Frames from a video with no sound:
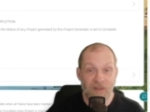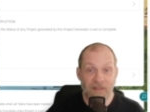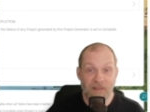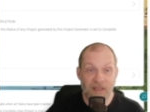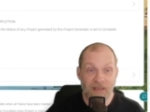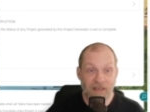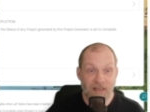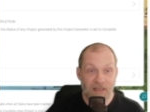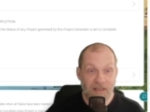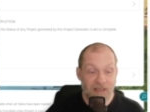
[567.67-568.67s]
Then
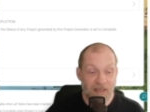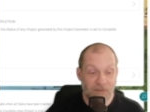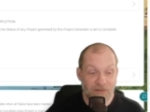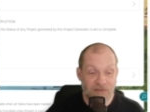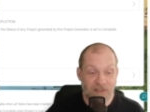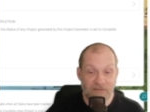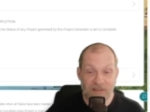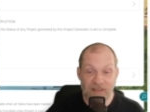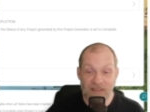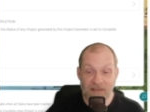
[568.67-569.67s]
I will save
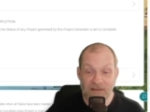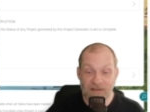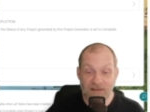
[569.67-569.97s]
again.